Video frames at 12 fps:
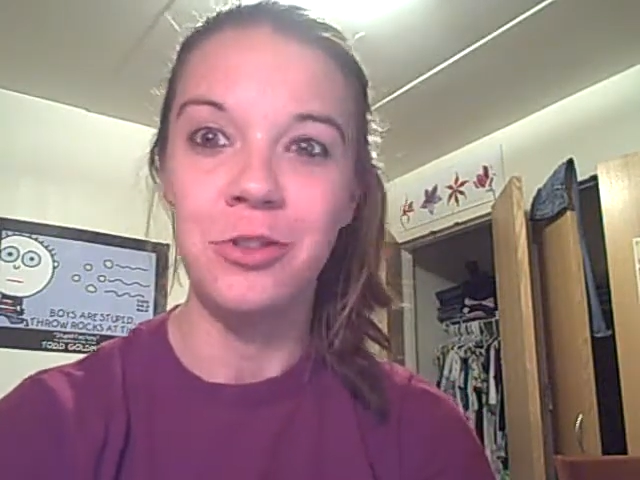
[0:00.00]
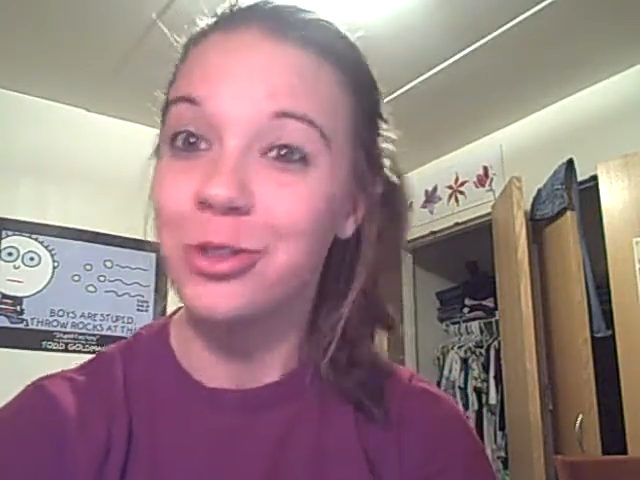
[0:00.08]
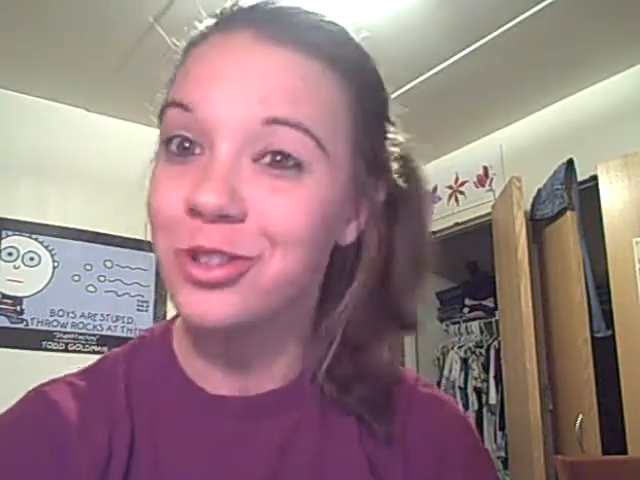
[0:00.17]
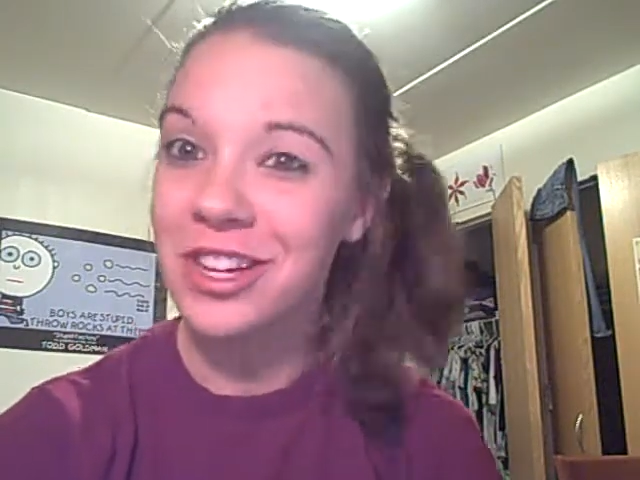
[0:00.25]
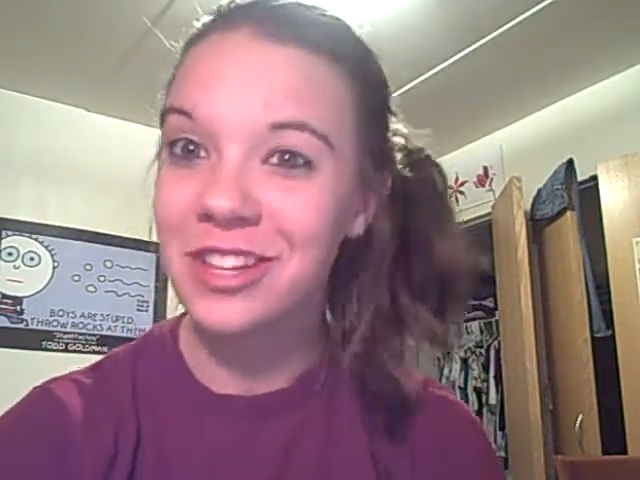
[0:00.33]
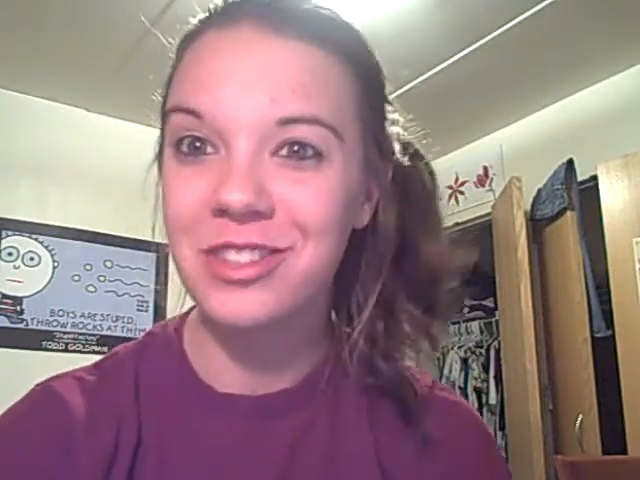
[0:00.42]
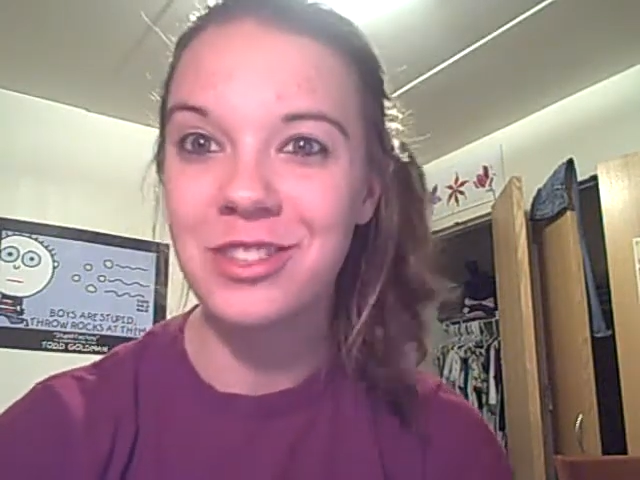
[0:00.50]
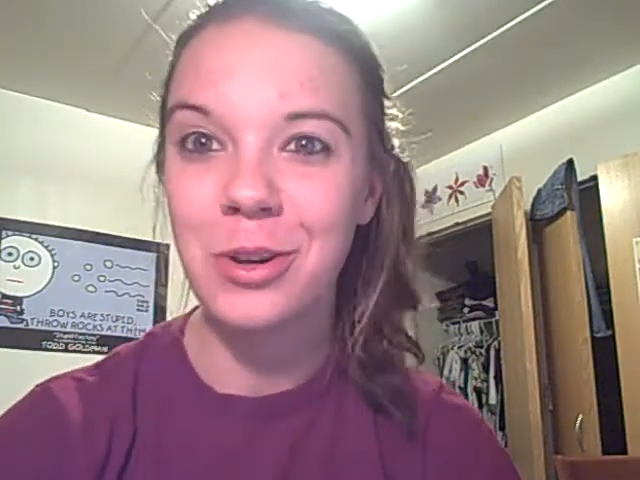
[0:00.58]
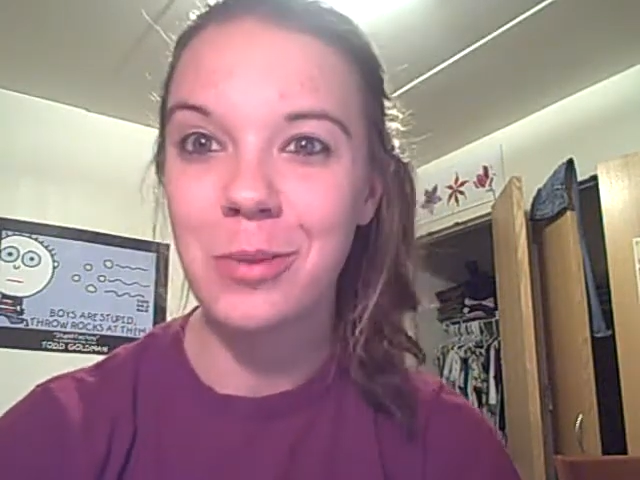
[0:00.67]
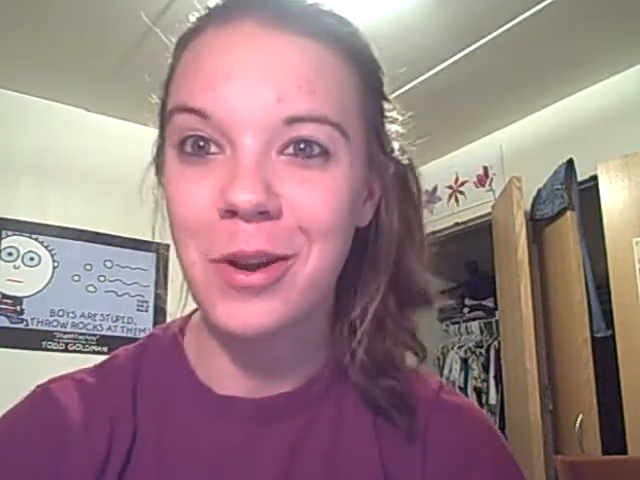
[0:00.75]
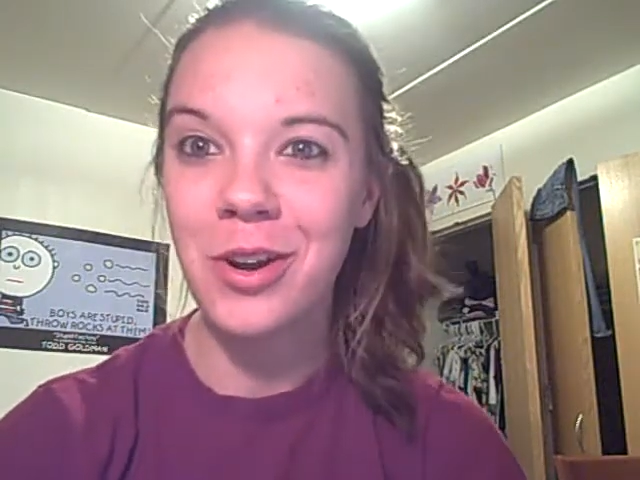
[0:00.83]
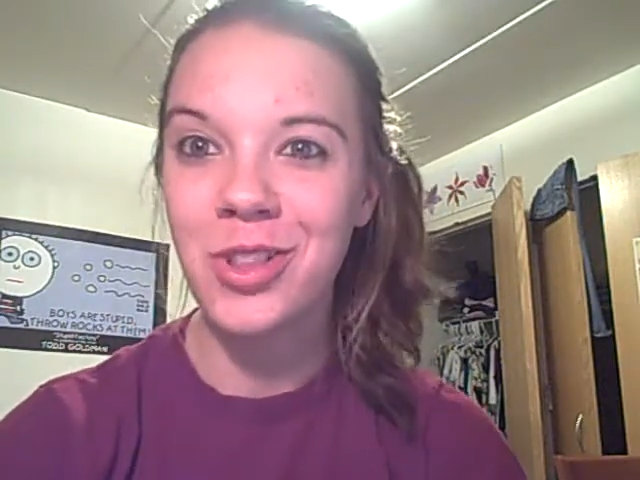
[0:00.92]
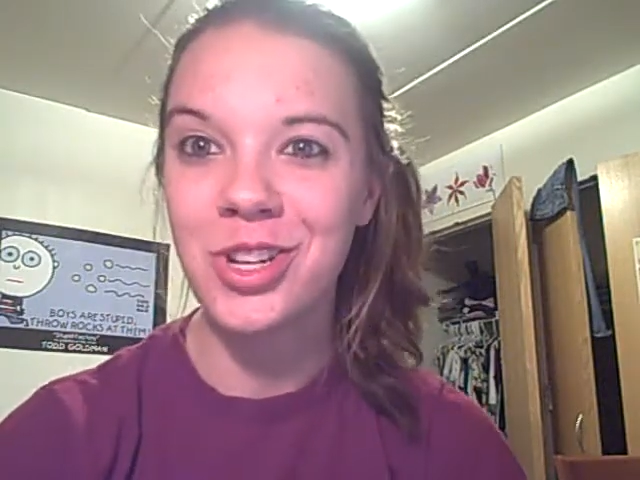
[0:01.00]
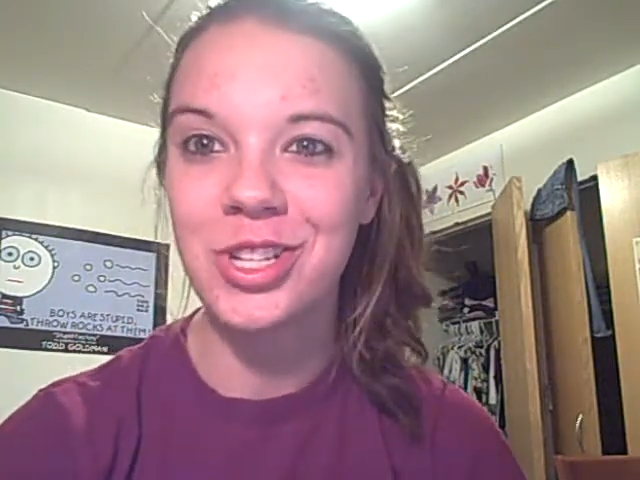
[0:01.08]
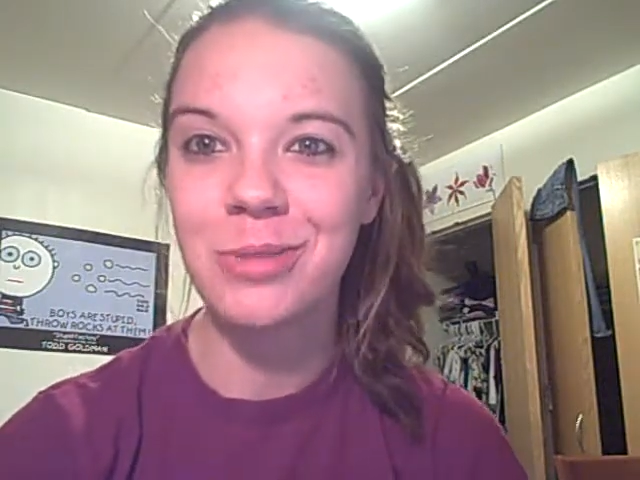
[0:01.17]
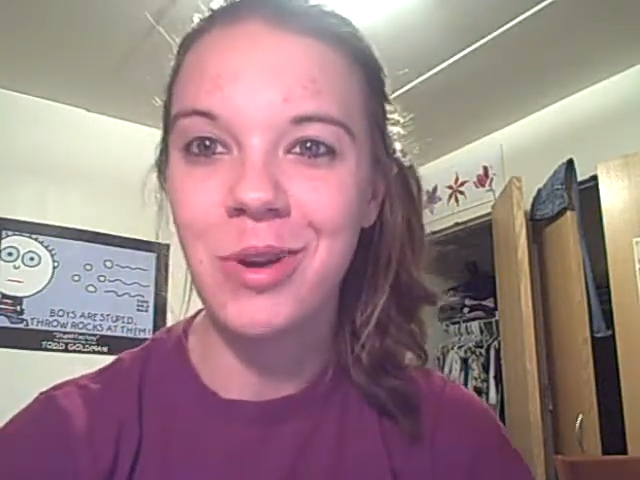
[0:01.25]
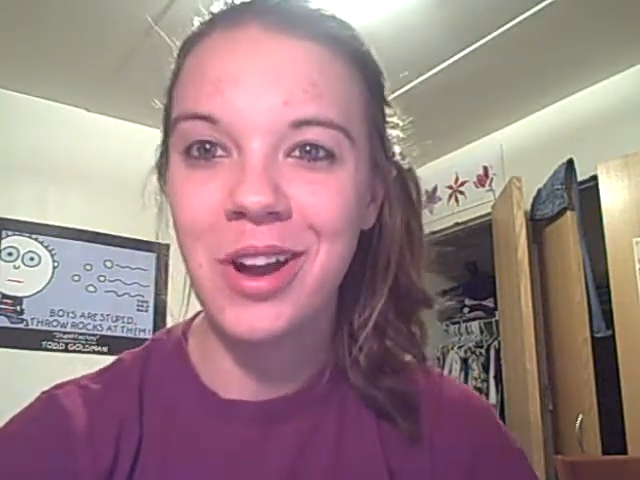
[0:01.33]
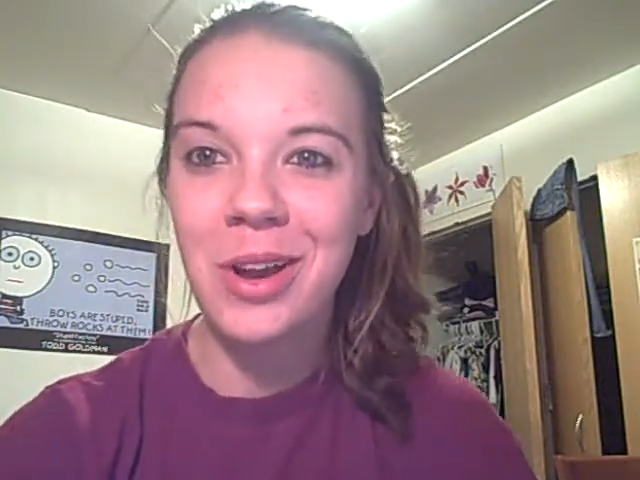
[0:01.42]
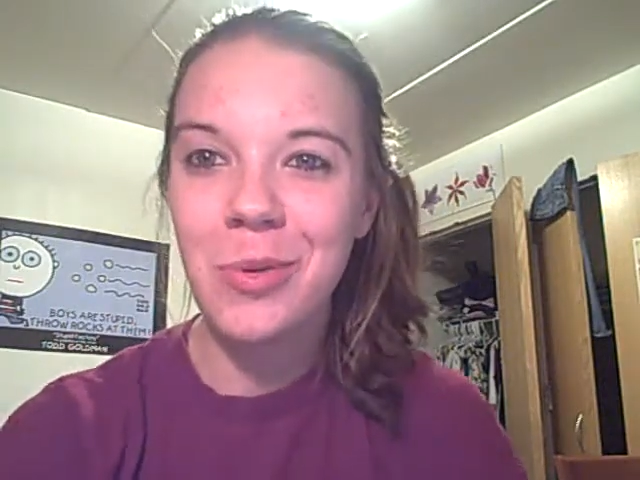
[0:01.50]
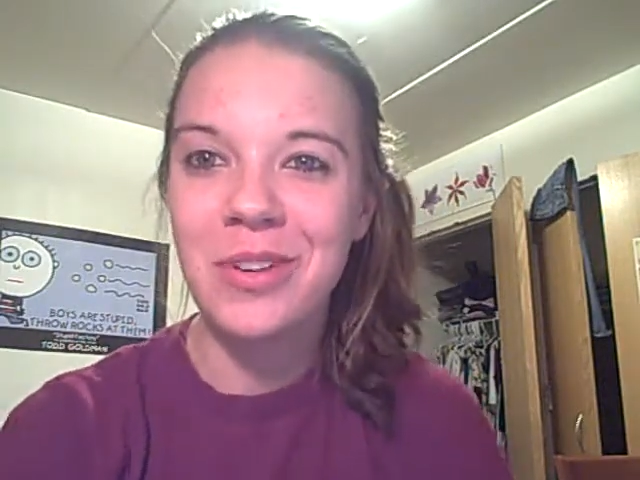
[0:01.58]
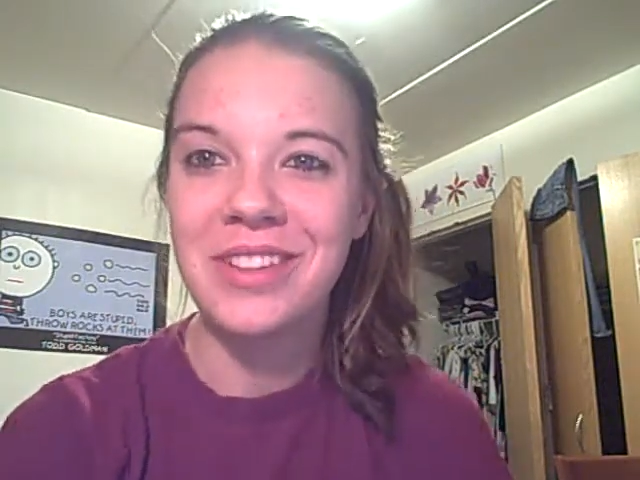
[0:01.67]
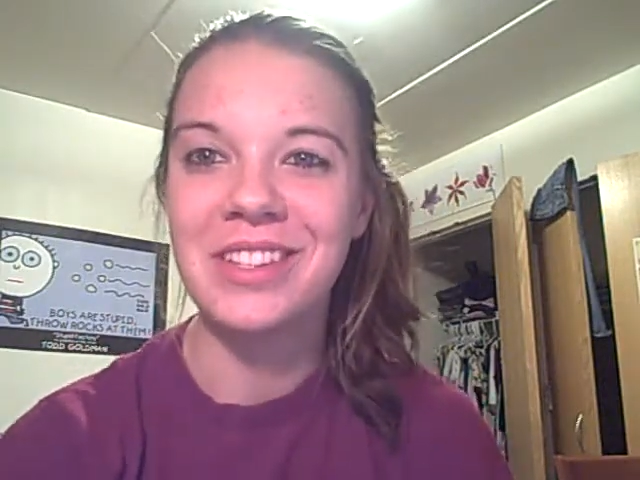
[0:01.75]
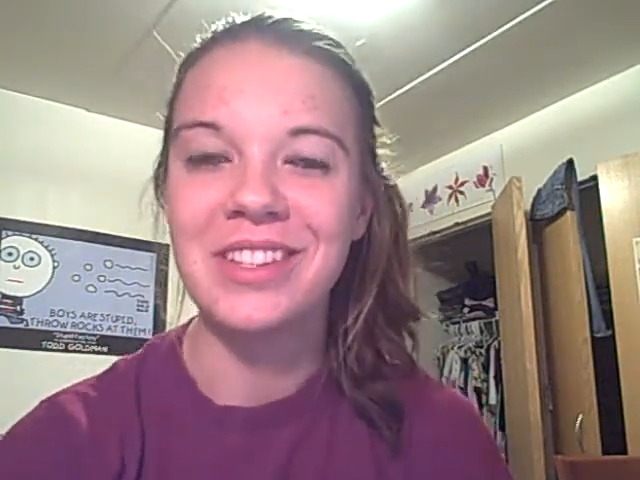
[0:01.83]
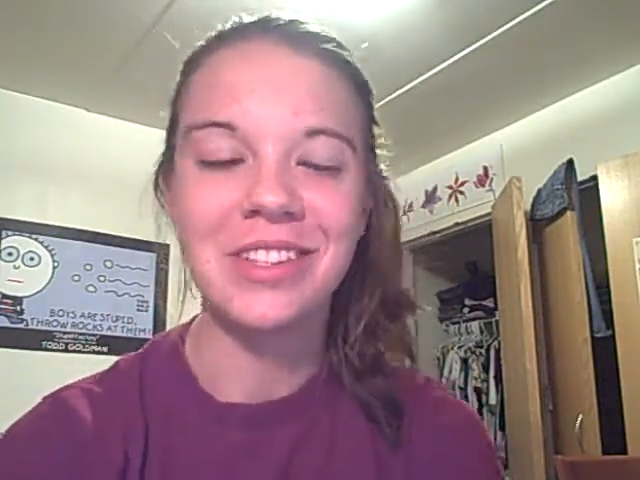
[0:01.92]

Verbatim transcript: your chances are better than just about anyone.